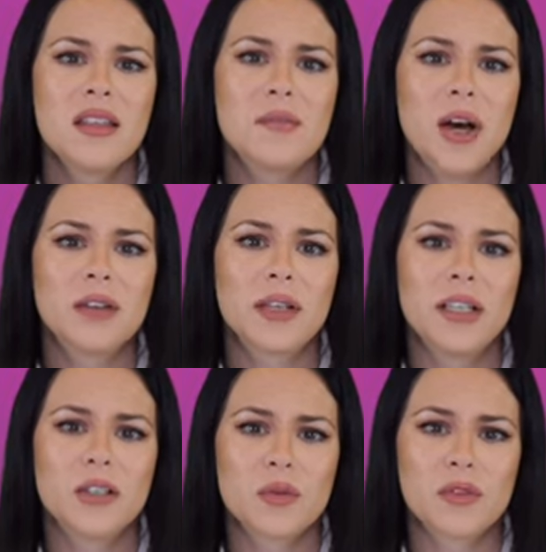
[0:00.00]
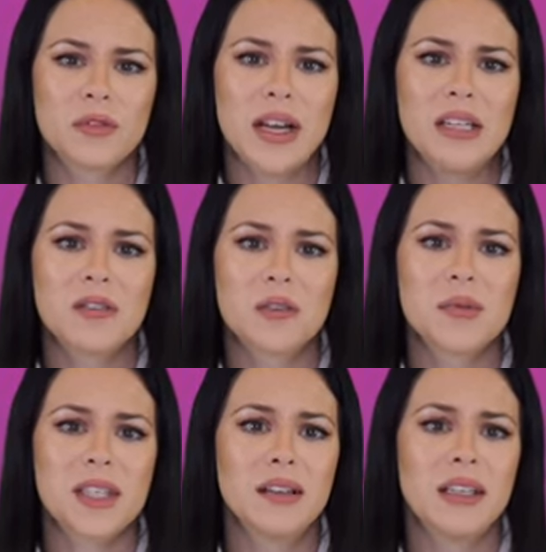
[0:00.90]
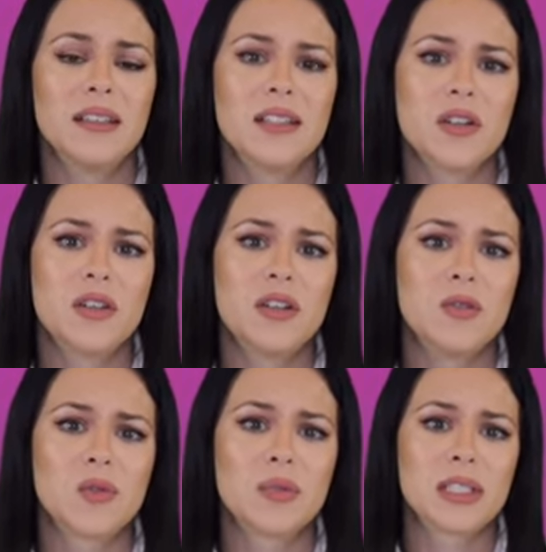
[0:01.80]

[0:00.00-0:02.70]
The moderators refrained from selling until the news was